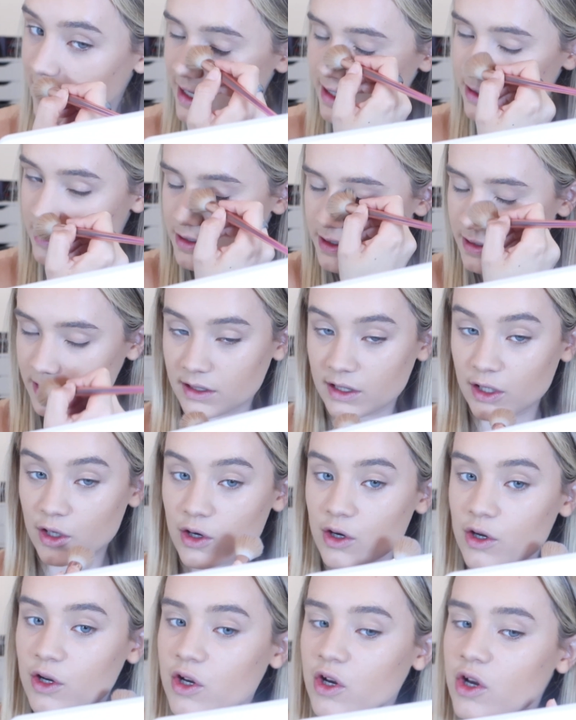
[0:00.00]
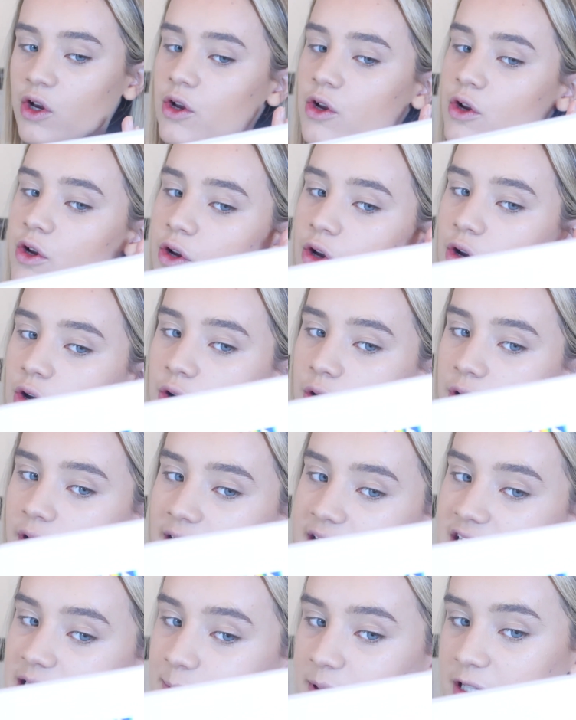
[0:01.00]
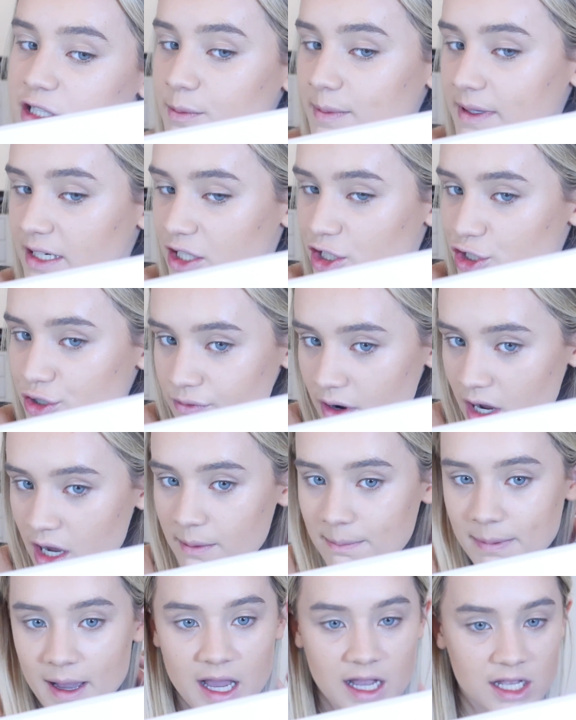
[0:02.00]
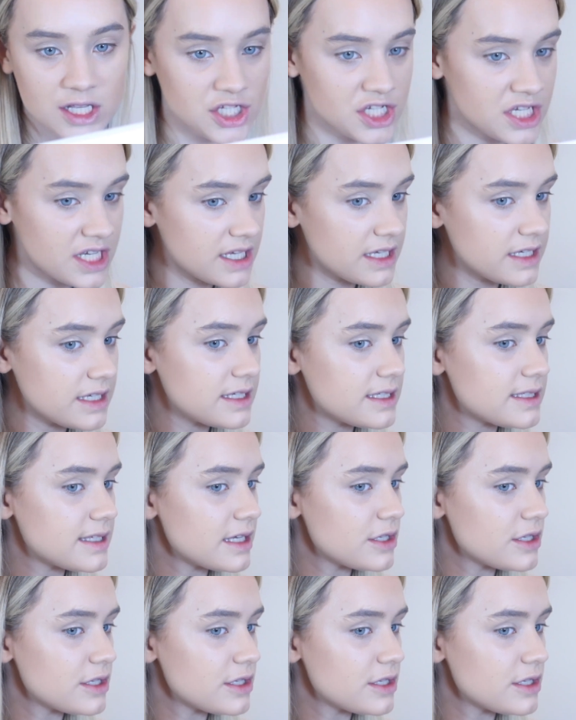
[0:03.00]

It doesn't look like it's picked up any dry patches.